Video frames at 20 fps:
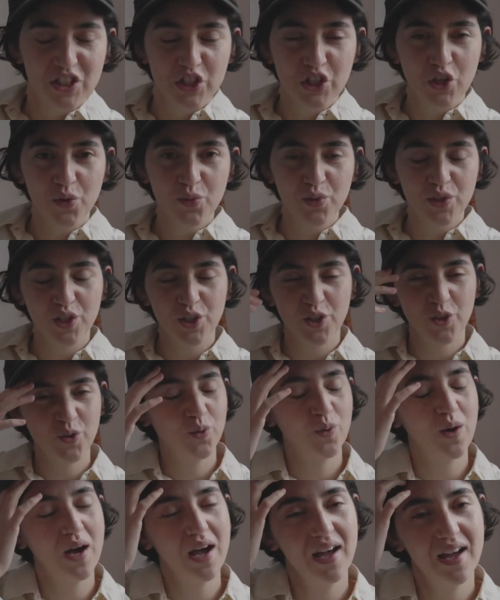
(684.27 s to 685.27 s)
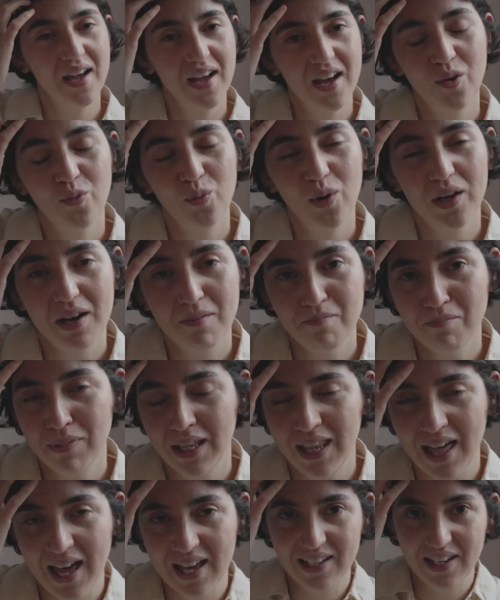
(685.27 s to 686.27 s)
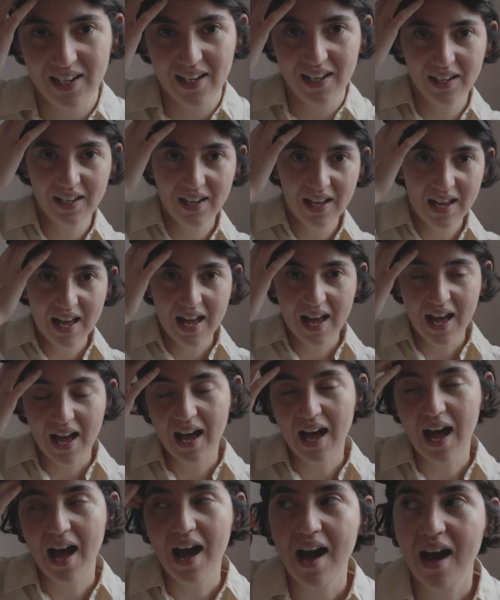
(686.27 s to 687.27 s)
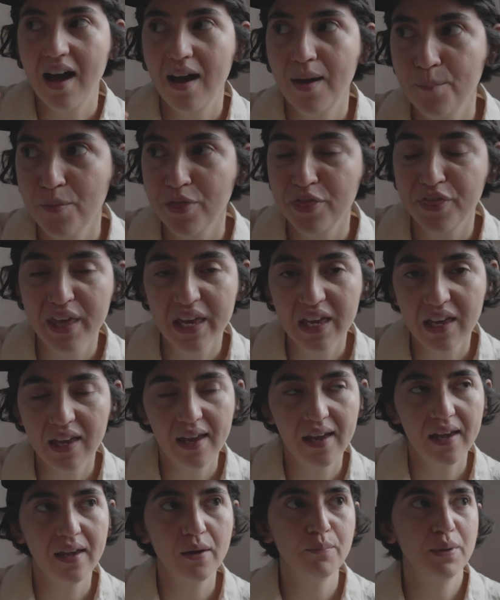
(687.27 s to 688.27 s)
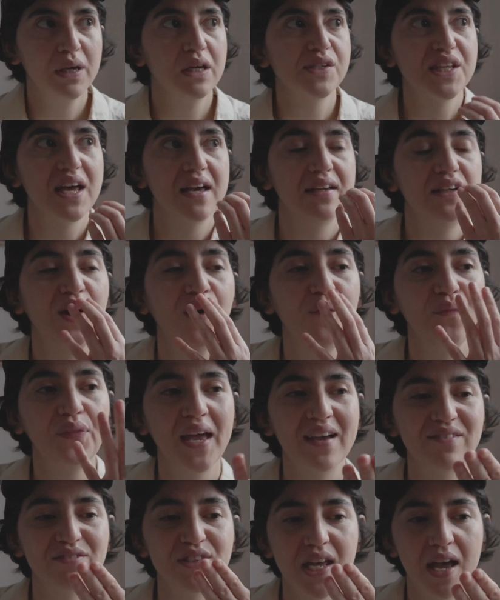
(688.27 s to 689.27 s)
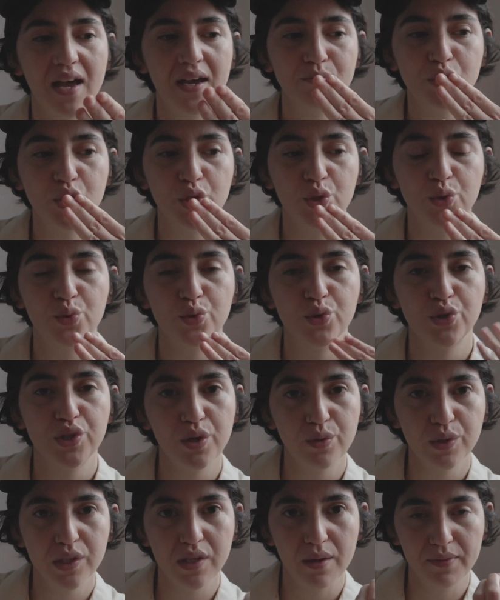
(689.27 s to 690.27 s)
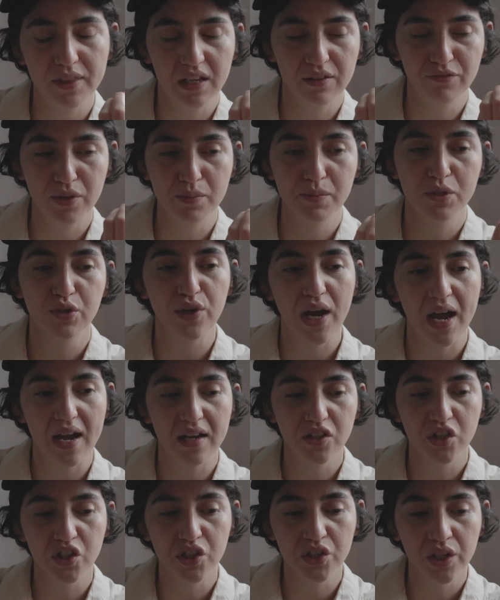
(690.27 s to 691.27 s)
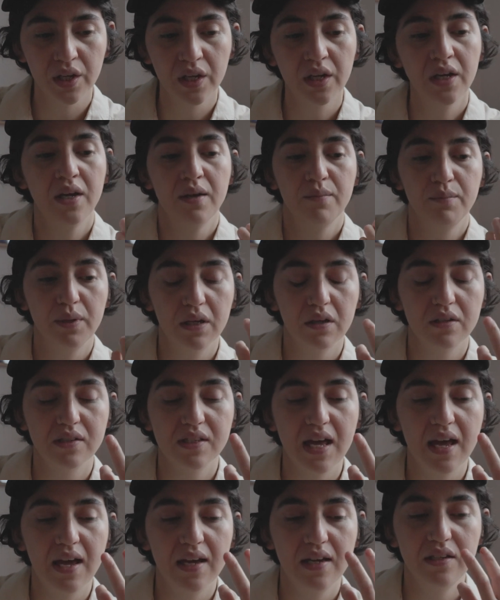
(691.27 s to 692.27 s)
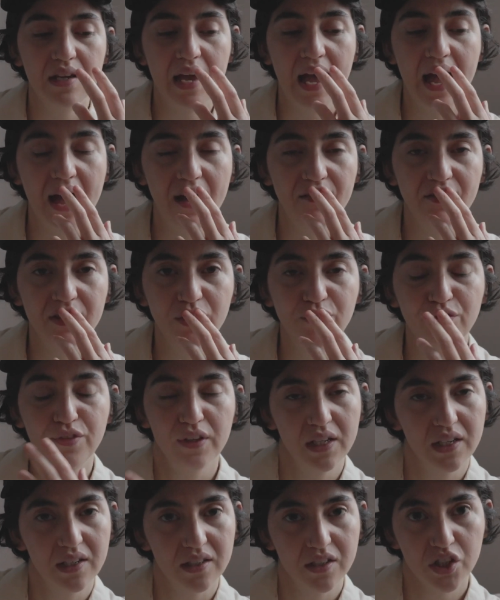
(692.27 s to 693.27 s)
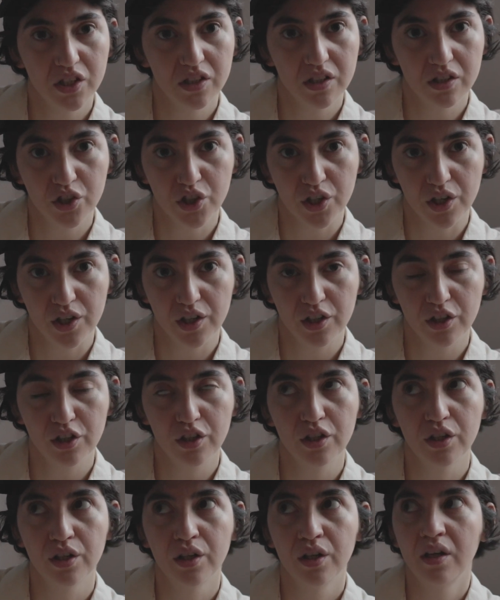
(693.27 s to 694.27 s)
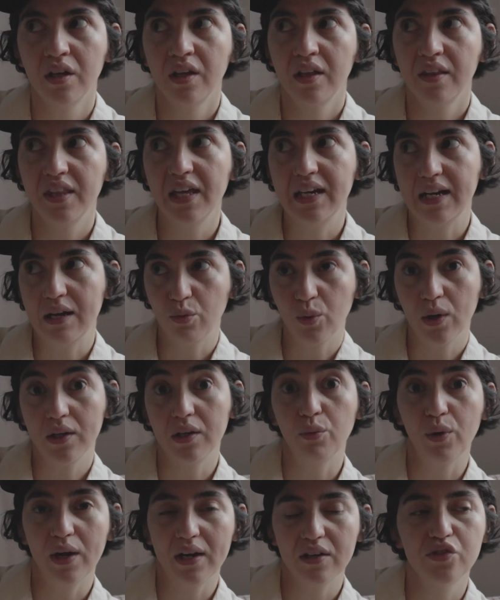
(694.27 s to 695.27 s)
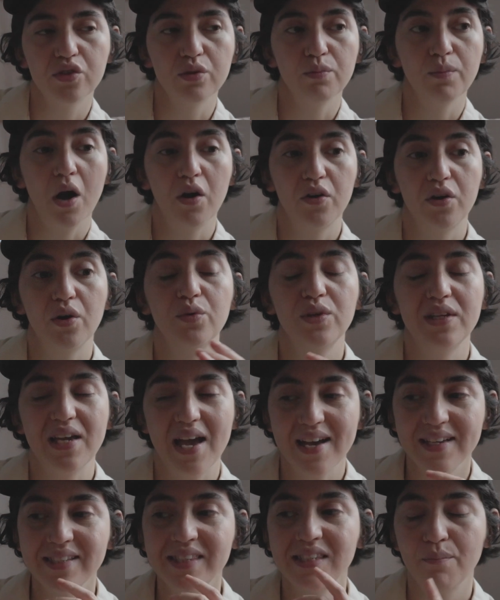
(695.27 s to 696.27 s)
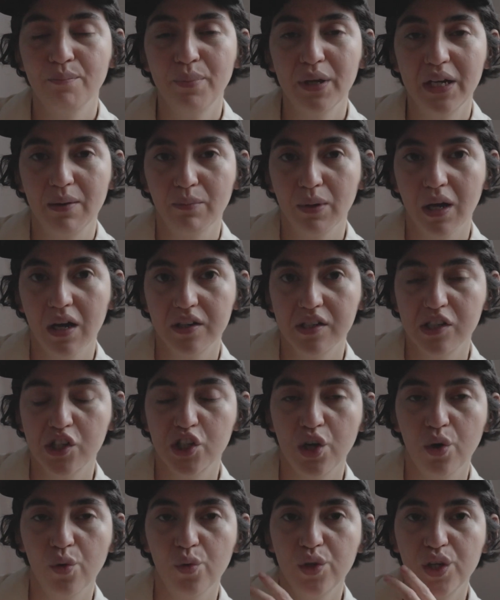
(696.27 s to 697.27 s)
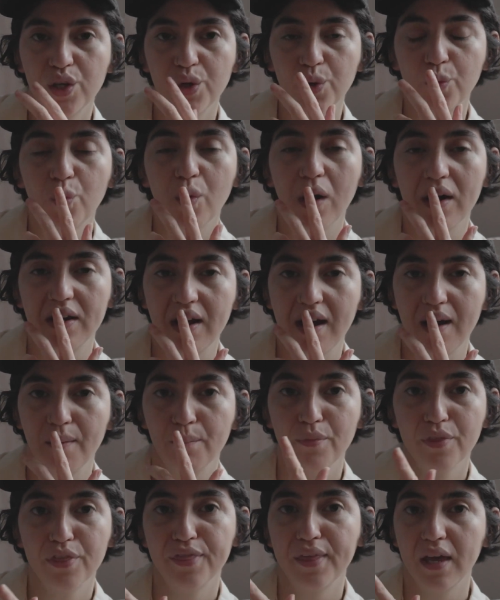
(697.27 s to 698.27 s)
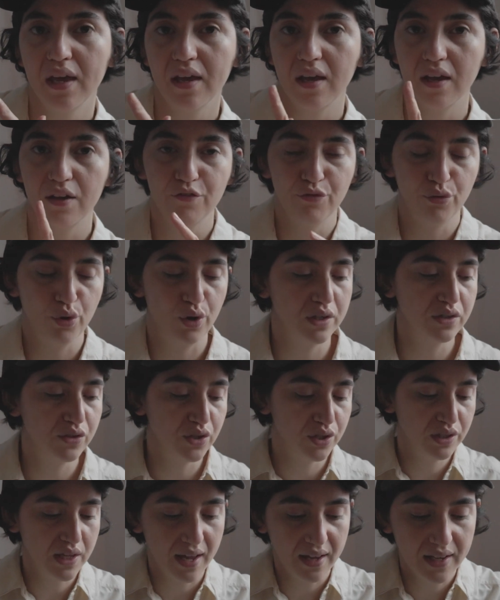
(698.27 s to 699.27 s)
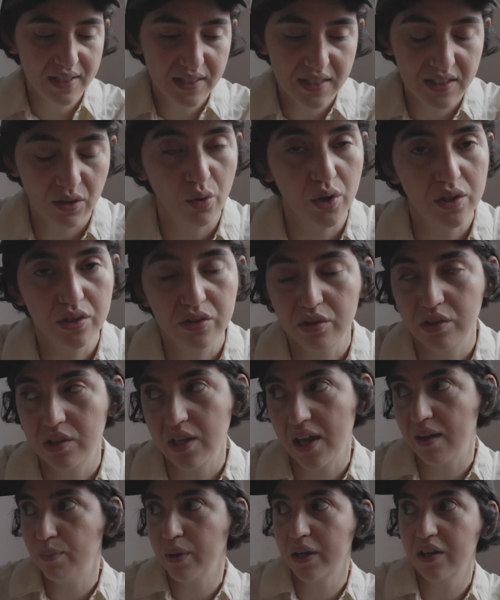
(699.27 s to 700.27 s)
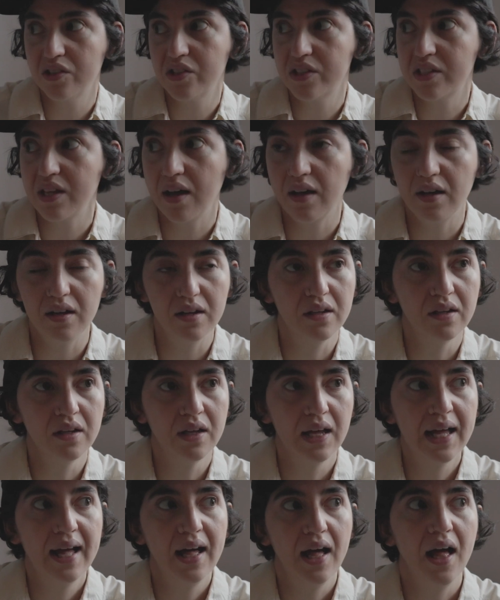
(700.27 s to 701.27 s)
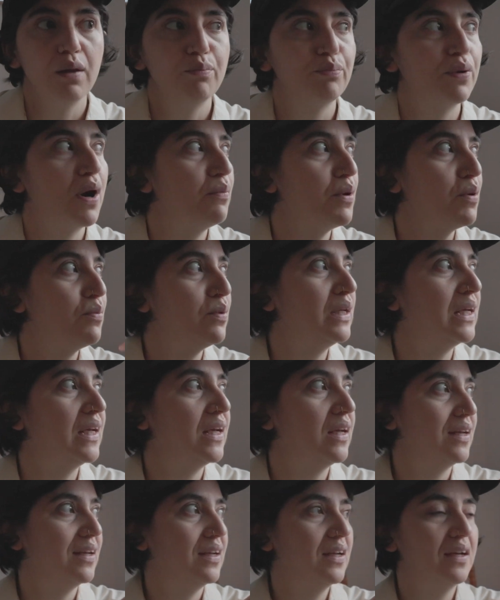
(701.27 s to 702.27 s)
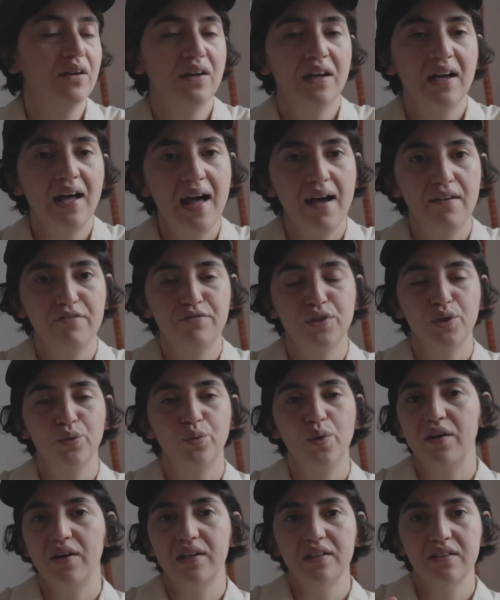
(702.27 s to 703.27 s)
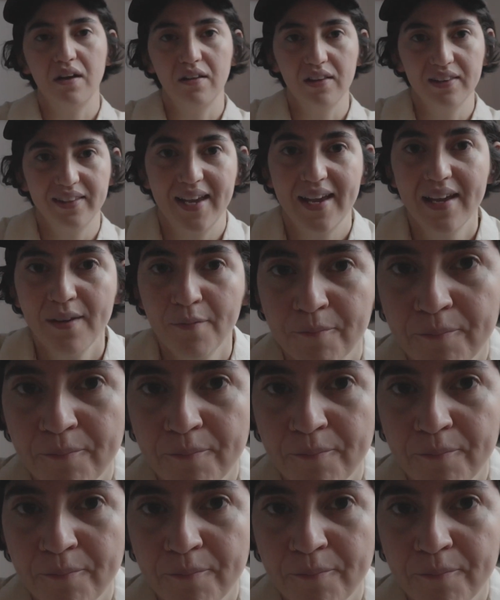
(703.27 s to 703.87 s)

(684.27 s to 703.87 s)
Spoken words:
show you what I'm planning. I'm thinking, because I don't have time to sew something from scratch because I haven't finished the shirt that I want to wear tomorrow yet, but I'm gonna show you what I'm thinking for tonight or today, because I'll probably have to wear it all day.